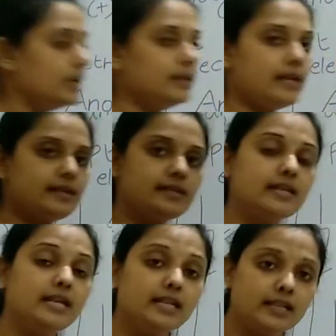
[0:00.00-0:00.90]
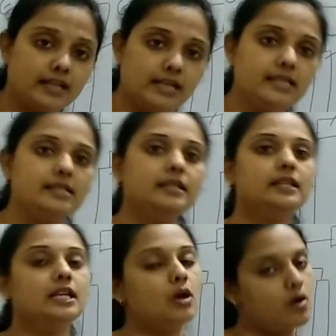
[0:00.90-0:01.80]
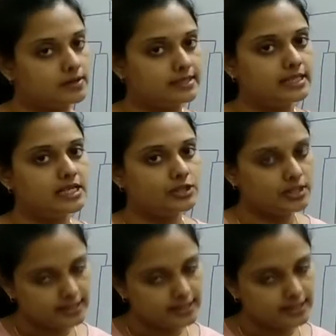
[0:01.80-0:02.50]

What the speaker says: there is increase in the oxidation